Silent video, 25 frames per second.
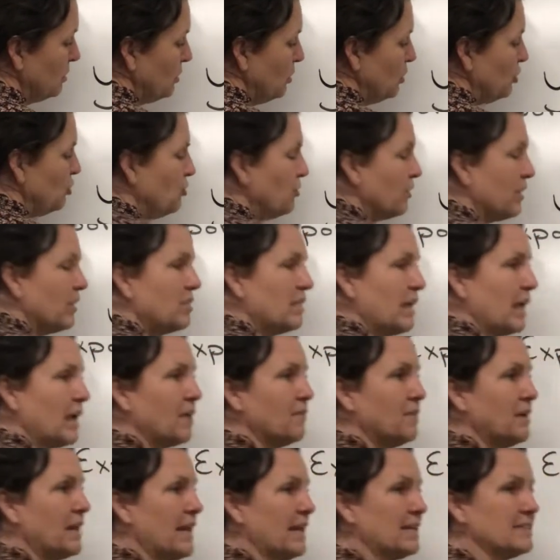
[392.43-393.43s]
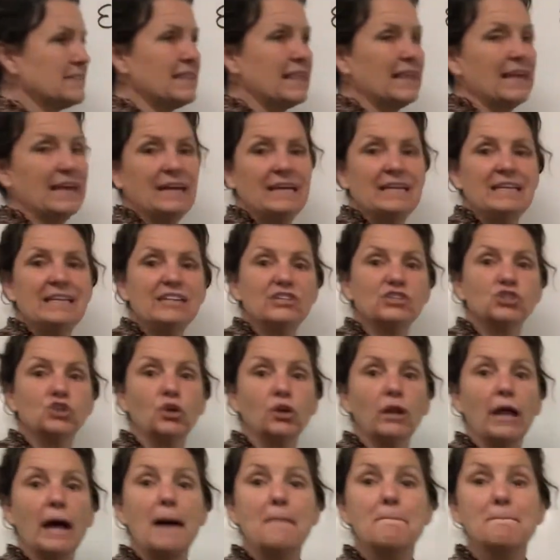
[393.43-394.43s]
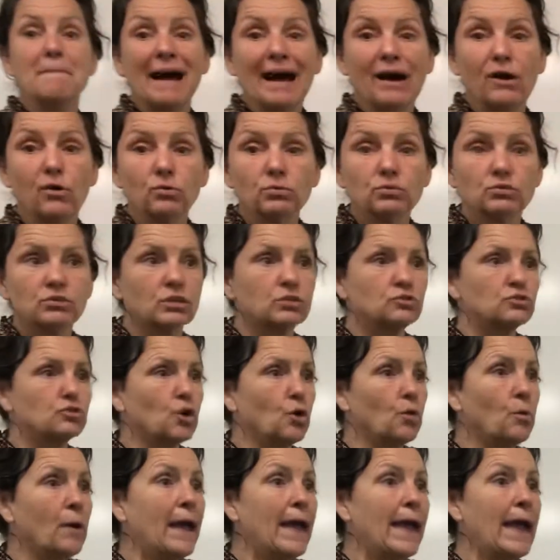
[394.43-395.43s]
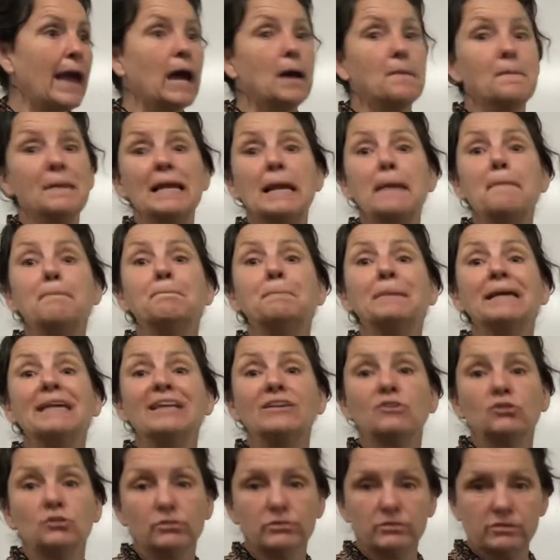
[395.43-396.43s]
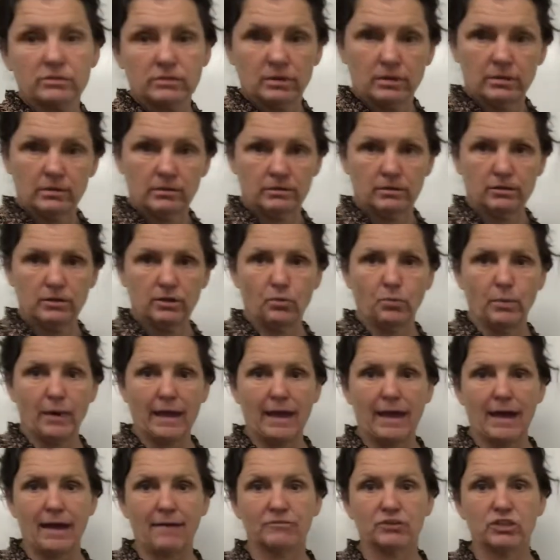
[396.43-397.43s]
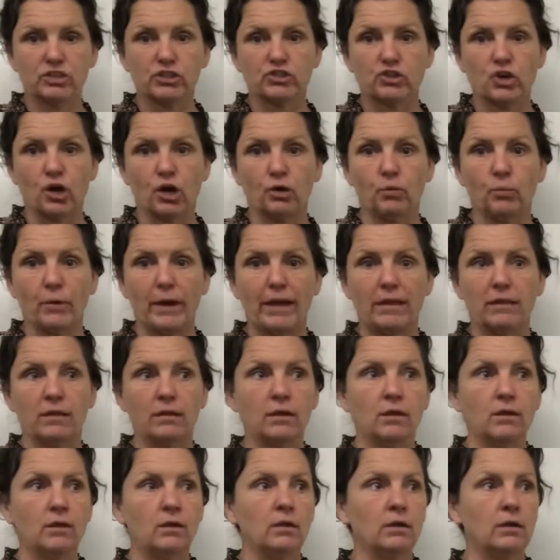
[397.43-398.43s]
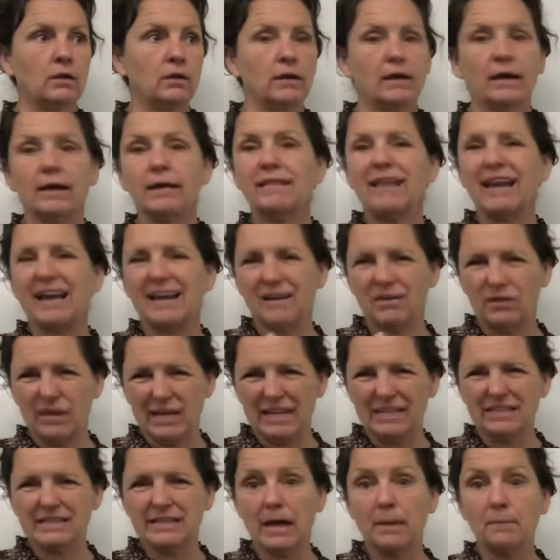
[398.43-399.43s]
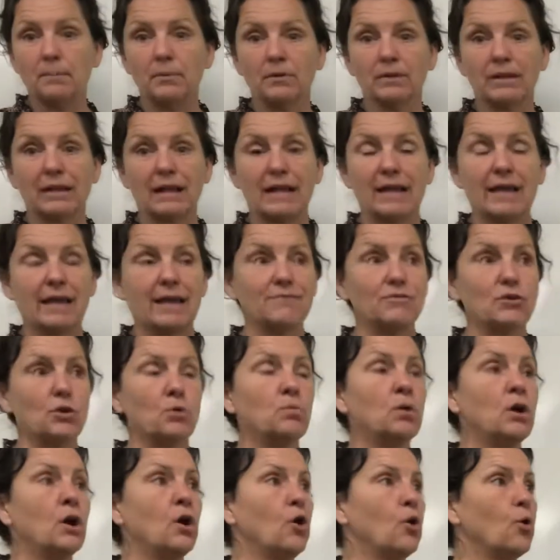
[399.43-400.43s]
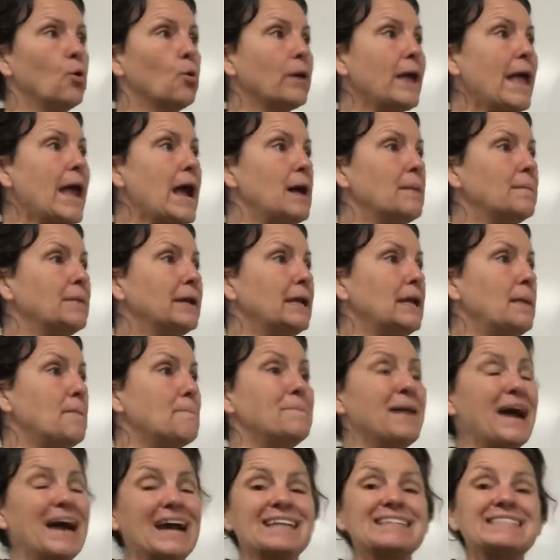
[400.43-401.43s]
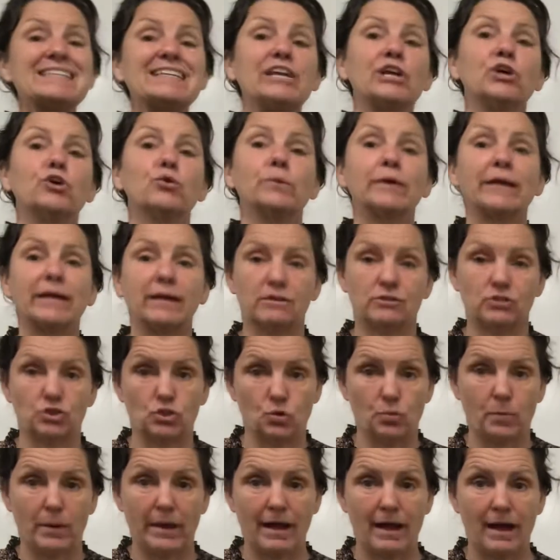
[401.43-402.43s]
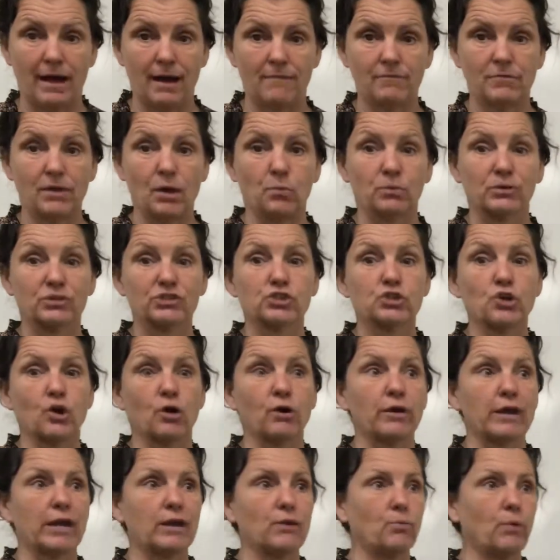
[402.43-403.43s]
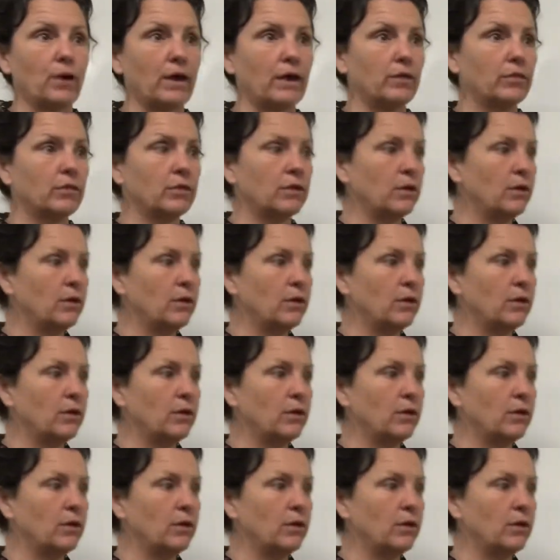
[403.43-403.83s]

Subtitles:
You can think of it as the initial amount. So how many beetles did we have to start with in that example that I gave you? Or how many bacteria do we have that we're starting with?